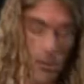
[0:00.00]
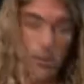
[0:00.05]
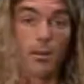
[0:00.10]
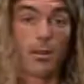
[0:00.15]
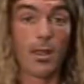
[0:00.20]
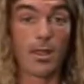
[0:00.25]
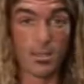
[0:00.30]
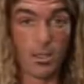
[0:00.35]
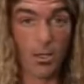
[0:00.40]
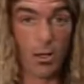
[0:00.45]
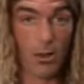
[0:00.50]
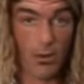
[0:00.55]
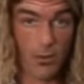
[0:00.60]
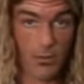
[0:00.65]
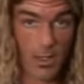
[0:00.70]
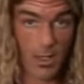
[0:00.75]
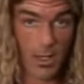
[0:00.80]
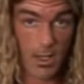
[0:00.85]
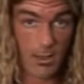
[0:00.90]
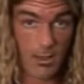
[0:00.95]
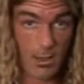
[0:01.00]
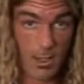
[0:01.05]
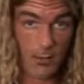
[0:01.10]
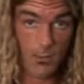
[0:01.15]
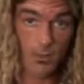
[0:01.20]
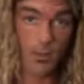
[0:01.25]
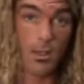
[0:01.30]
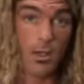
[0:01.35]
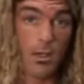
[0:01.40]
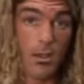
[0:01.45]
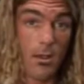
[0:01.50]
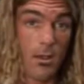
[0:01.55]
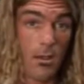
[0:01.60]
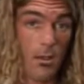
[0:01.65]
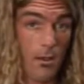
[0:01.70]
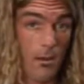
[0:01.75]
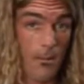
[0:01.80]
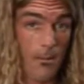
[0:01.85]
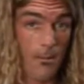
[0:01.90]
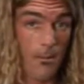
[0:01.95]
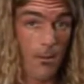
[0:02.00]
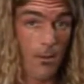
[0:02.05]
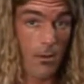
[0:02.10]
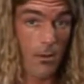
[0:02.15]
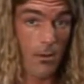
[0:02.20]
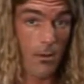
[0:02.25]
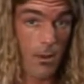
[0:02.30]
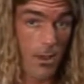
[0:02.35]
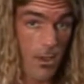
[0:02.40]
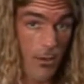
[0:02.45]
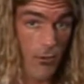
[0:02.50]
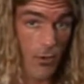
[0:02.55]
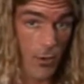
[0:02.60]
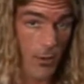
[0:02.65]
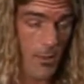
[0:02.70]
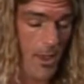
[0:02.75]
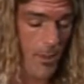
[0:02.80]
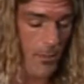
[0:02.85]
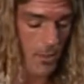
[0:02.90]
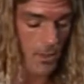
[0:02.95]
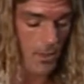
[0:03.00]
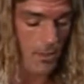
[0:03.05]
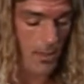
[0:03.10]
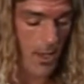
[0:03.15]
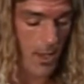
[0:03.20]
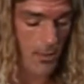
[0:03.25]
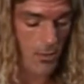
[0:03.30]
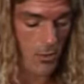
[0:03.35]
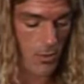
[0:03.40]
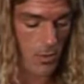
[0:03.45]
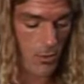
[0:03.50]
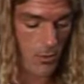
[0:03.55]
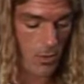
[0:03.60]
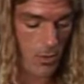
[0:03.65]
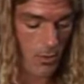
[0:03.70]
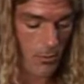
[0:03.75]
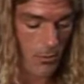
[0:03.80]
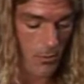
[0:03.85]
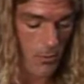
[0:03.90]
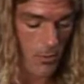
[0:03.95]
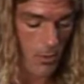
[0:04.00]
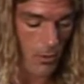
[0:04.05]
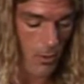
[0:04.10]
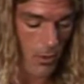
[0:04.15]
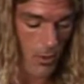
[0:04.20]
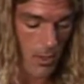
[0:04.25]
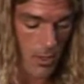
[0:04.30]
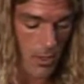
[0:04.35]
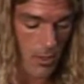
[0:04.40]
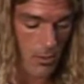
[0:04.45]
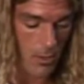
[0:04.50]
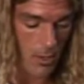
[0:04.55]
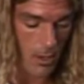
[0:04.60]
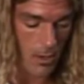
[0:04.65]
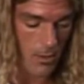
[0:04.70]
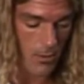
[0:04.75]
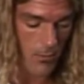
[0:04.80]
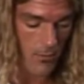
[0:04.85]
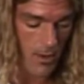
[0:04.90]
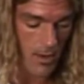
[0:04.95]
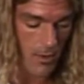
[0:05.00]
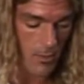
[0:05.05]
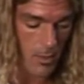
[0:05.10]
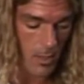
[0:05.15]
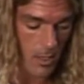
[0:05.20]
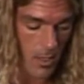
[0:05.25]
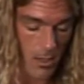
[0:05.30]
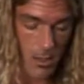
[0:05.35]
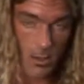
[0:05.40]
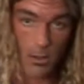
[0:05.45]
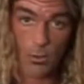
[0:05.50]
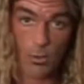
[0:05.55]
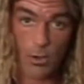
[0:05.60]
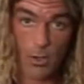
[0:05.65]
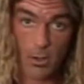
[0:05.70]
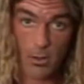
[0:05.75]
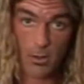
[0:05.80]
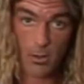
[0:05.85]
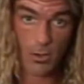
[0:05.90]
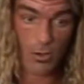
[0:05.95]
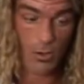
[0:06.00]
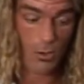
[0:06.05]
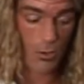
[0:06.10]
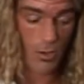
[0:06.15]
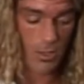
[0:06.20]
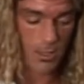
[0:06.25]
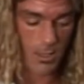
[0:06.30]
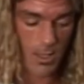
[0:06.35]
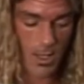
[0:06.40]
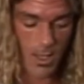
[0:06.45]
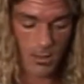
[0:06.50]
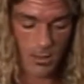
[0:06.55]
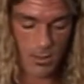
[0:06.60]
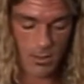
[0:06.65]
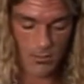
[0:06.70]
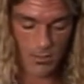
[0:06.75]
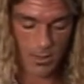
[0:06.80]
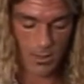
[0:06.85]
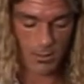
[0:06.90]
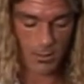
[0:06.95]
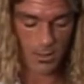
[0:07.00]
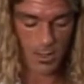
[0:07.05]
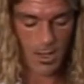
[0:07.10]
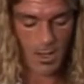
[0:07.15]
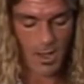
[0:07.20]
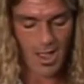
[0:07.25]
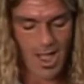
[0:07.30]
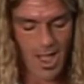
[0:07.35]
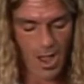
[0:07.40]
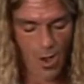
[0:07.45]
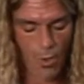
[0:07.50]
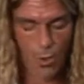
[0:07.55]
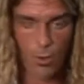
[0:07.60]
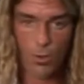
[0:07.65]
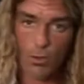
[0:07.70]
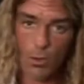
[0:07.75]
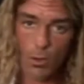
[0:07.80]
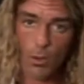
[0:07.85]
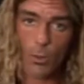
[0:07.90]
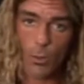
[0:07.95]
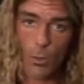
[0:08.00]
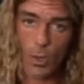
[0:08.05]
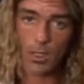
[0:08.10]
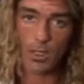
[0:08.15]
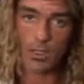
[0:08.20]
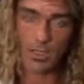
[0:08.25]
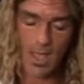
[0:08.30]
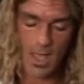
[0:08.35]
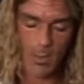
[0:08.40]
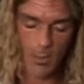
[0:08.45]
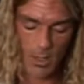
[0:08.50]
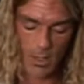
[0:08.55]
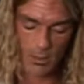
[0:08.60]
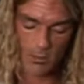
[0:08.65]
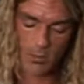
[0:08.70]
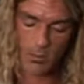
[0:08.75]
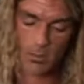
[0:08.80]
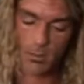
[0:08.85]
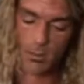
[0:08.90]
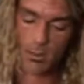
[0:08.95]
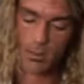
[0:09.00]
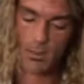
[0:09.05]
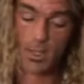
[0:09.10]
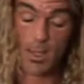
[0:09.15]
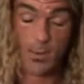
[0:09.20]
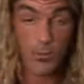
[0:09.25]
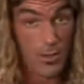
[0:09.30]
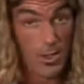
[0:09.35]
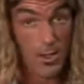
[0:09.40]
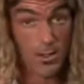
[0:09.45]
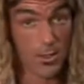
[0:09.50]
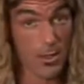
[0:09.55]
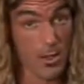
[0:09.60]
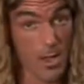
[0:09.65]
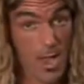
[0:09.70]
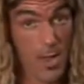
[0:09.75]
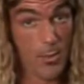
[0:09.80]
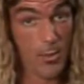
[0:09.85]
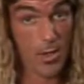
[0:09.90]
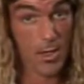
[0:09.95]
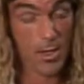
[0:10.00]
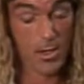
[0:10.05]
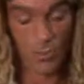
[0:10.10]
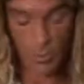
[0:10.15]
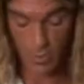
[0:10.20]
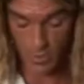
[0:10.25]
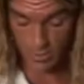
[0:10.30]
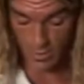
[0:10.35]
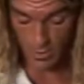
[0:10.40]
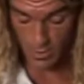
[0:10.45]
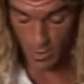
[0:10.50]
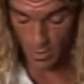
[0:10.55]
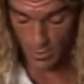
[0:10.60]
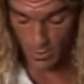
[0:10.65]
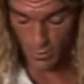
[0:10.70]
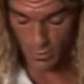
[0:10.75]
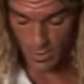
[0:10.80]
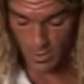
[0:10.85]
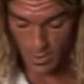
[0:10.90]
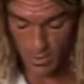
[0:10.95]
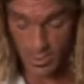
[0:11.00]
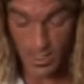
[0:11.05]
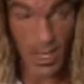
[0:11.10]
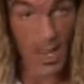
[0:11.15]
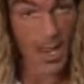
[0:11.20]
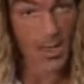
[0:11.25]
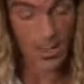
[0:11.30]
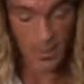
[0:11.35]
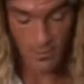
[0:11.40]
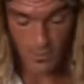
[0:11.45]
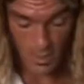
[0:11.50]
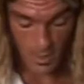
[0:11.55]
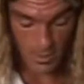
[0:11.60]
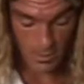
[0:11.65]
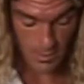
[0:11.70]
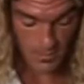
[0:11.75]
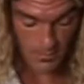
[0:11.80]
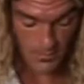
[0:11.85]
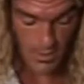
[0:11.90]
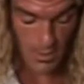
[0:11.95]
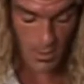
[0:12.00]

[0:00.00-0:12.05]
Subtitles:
That's another thing. And then, if you remember the times when you were learning guitar in the very beginning, you were learning your chords and you had these fingers like, ow, what is happening? The same thing is going to happen here once you start doing the sliding things.